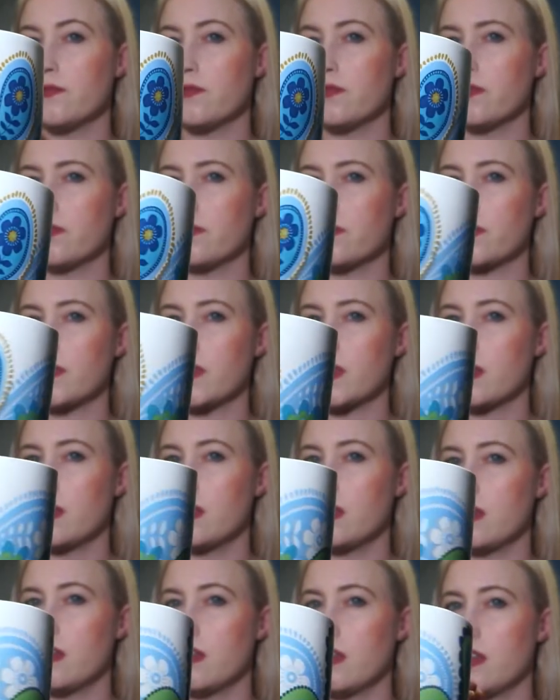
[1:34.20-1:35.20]

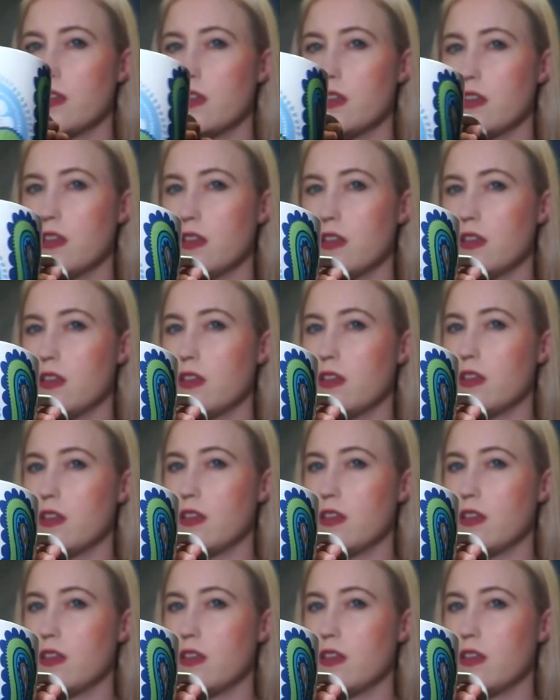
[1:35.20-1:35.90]
(silence)